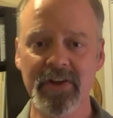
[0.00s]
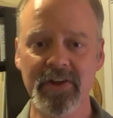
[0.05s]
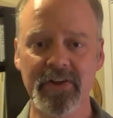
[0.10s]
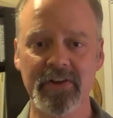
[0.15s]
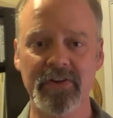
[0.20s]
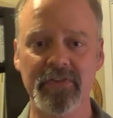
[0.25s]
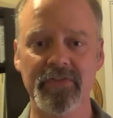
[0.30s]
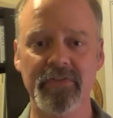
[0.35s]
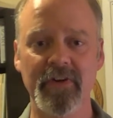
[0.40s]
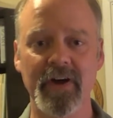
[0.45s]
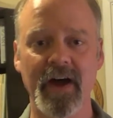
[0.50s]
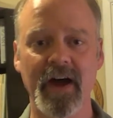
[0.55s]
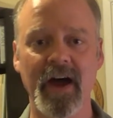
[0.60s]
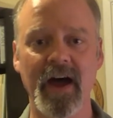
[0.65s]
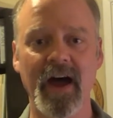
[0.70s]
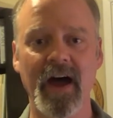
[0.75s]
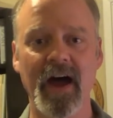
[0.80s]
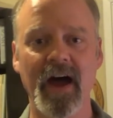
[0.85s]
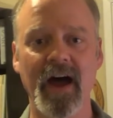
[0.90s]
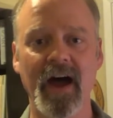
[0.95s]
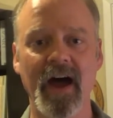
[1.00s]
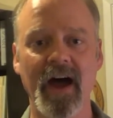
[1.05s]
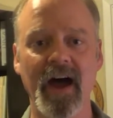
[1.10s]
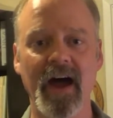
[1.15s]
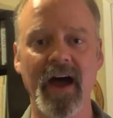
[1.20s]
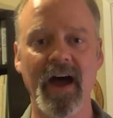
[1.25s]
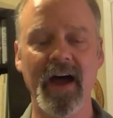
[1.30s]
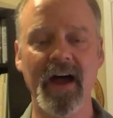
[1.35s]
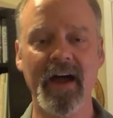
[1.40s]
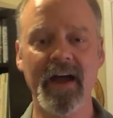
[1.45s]
If I
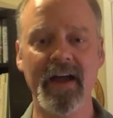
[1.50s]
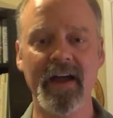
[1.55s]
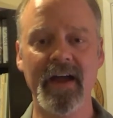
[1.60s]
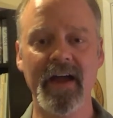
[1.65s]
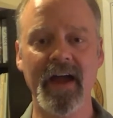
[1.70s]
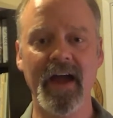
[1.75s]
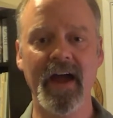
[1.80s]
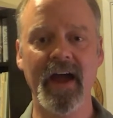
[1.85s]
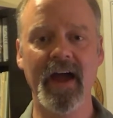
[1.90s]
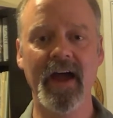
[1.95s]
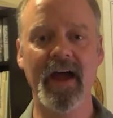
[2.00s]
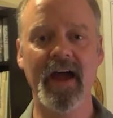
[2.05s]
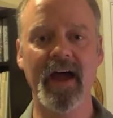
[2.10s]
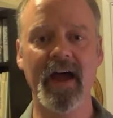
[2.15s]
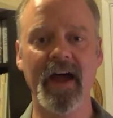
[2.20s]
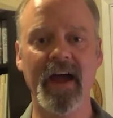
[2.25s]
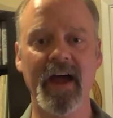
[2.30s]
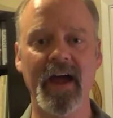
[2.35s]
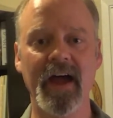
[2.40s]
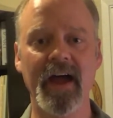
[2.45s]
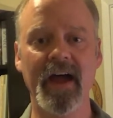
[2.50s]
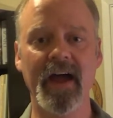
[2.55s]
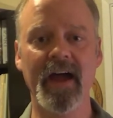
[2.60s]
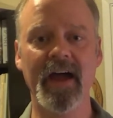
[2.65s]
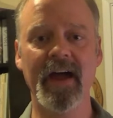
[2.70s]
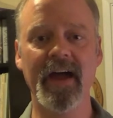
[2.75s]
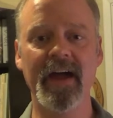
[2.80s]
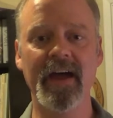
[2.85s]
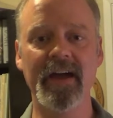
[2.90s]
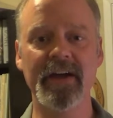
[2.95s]

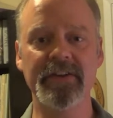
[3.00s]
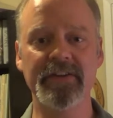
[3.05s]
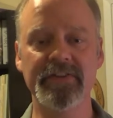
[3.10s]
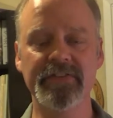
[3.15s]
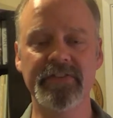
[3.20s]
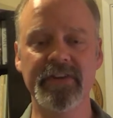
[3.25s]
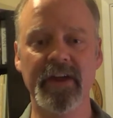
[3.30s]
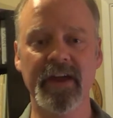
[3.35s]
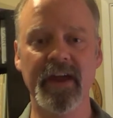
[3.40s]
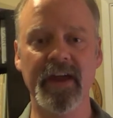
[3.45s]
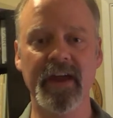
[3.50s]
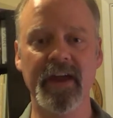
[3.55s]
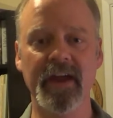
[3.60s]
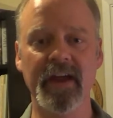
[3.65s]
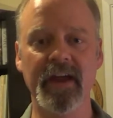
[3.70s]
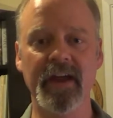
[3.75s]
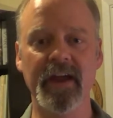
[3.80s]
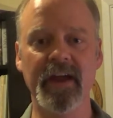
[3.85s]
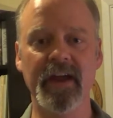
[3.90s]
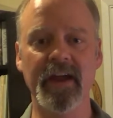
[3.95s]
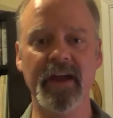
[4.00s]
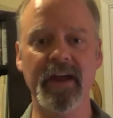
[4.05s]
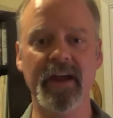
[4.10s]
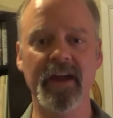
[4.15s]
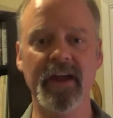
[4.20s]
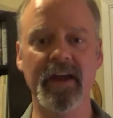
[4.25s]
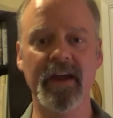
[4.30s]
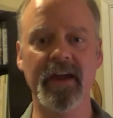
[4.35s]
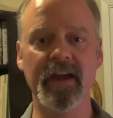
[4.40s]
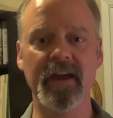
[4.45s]
had a
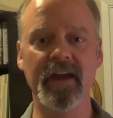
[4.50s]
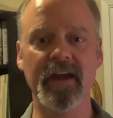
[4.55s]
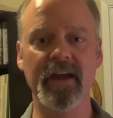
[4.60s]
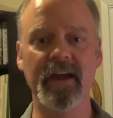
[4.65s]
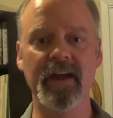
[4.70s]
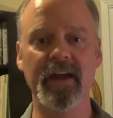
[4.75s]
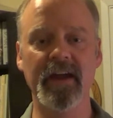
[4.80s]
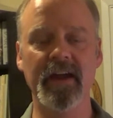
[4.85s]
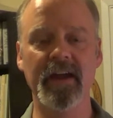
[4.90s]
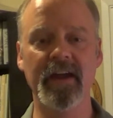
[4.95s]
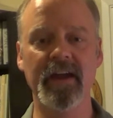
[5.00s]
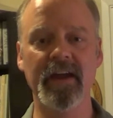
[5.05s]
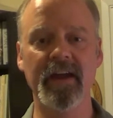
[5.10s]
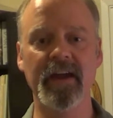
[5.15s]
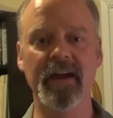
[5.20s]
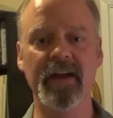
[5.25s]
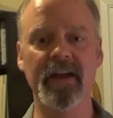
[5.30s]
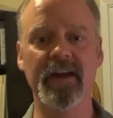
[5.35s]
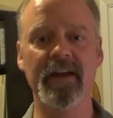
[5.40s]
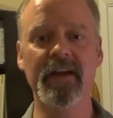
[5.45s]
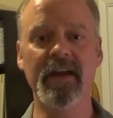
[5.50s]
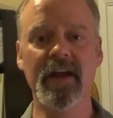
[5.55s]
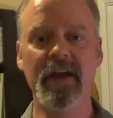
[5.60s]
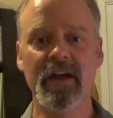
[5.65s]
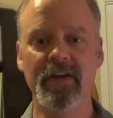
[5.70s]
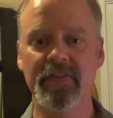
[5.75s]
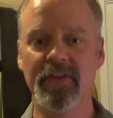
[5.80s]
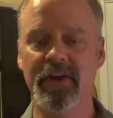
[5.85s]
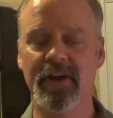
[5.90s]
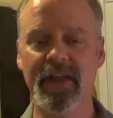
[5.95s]
day
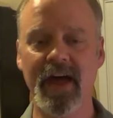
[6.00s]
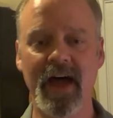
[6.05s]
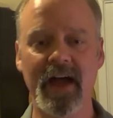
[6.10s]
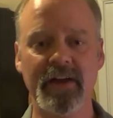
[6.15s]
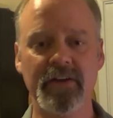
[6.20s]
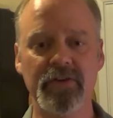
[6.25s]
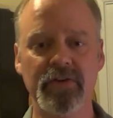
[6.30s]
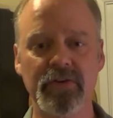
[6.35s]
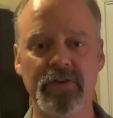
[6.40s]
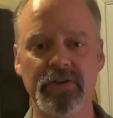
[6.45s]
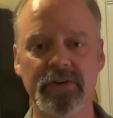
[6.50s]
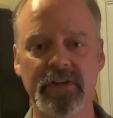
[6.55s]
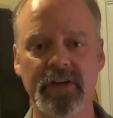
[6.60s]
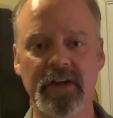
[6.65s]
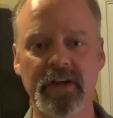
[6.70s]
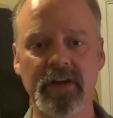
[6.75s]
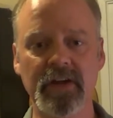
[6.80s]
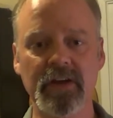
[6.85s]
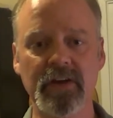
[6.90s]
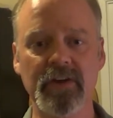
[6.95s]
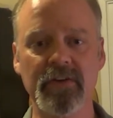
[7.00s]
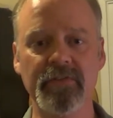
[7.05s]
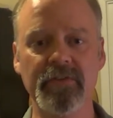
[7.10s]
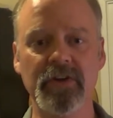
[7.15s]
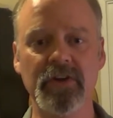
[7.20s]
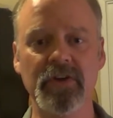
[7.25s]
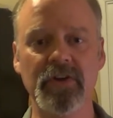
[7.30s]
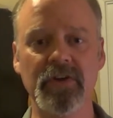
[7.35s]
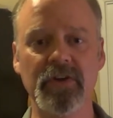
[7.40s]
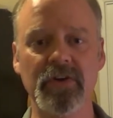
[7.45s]
that I could give
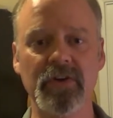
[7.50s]
you,